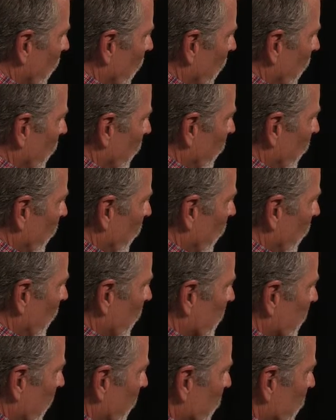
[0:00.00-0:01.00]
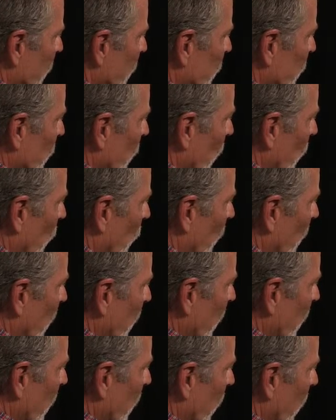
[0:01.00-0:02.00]
If you notice, I'm just doing
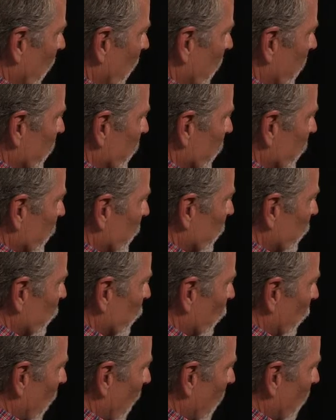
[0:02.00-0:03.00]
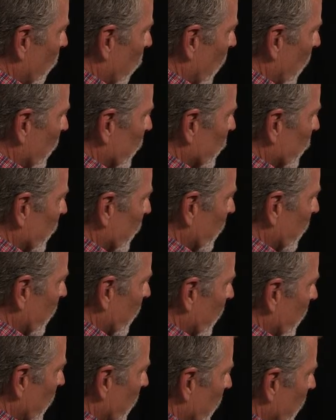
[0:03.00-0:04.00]
really light, just dry brushing,
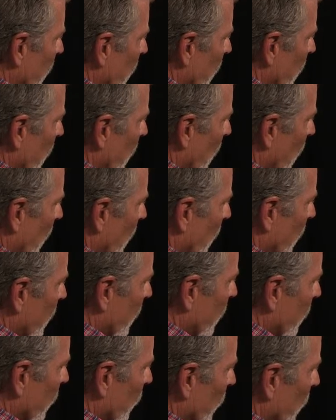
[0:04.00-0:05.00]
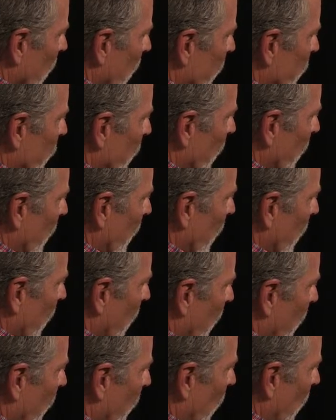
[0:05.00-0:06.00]
not trying to
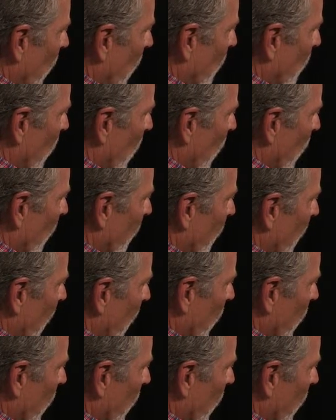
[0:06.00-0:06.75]
cover up all of that